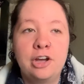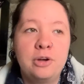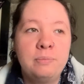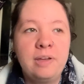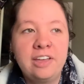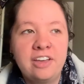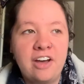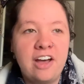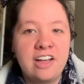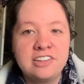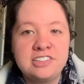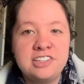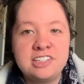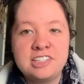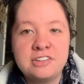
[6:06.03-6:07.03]
oh my God,
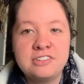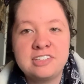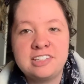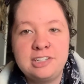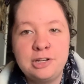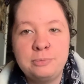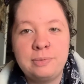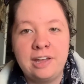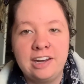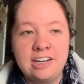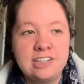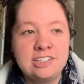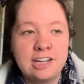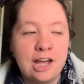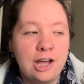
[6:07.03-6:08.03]
she's so stupid
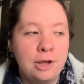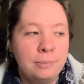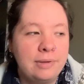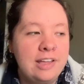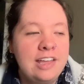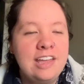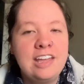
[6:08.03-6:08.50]
and dumb.